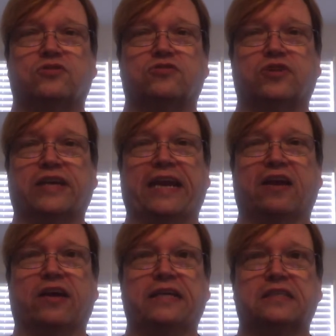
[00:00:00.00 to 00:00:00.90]

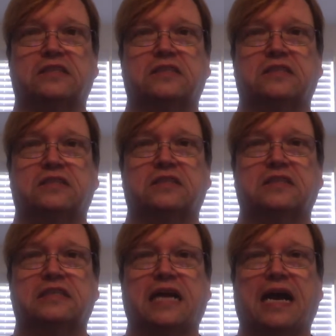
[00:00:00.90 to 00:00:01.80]
gregarious
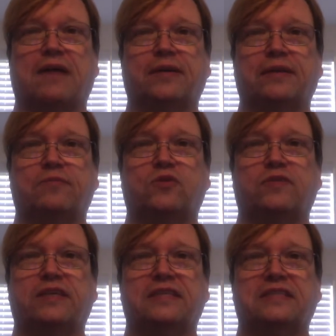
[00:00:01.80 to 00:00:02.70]
comedy
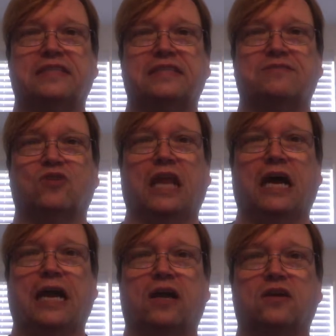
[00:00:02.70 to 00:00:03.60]
movies that
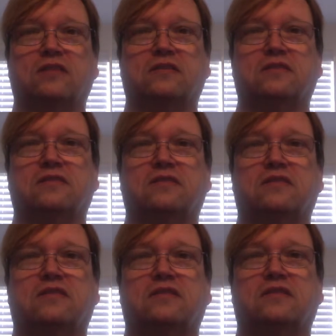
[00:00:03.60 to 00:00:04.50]
rely on
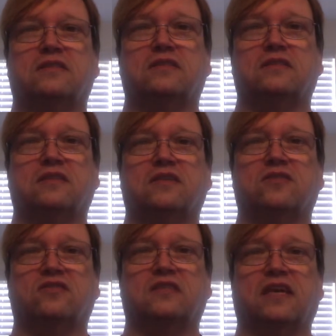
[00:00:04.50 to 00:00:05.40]
you
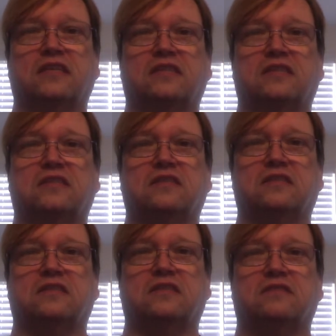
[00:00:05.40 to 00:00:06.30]
know sex
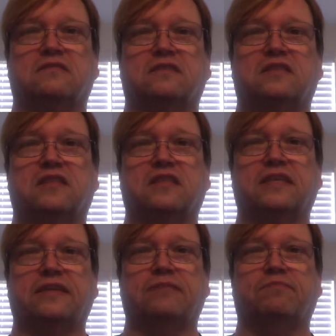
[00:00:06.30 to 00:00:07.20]
and
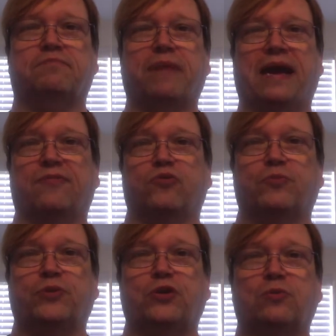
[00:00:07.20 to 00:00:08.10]
silly
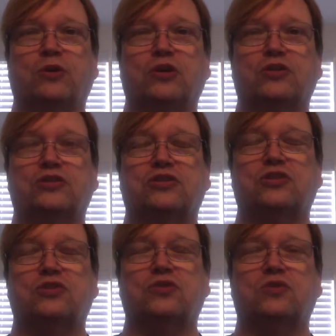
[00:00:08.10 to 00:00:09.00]
bathroom humor
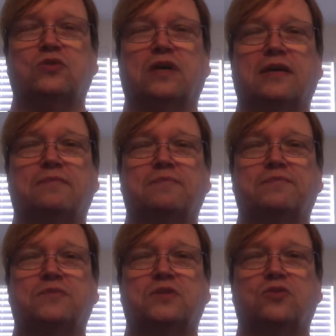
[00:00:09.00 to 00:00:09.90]
to uh,
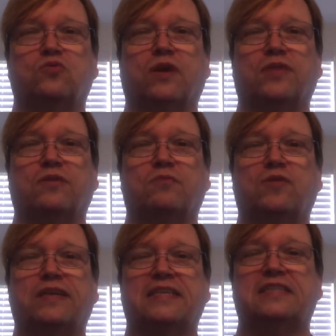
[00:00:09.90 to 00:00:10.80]
to run the
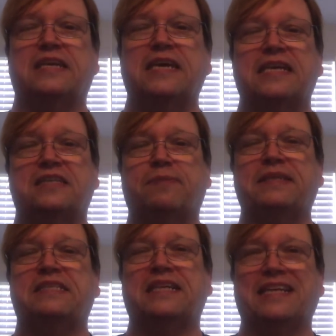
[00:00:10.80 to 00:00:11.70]
movie. It's it's
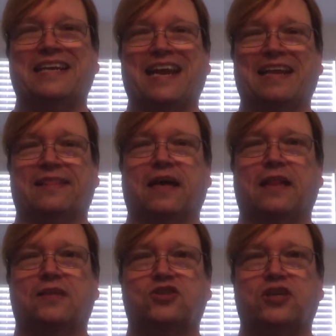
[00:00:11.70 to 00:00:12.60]
basically an
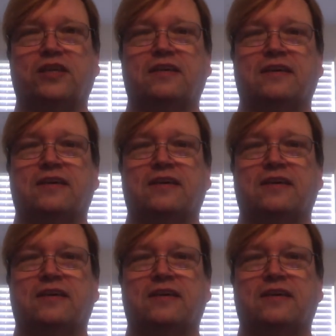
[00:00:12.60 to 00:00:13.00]
anthology,